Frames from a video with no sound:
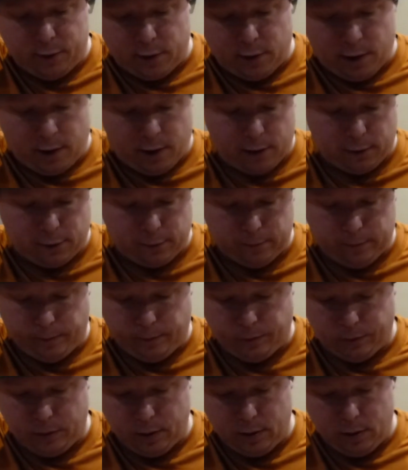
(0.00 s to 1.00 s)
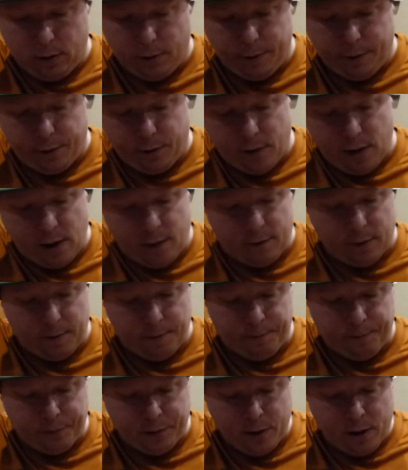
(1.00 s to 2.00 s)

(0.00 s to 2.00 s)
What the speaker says: sauce, a little bit of gravy.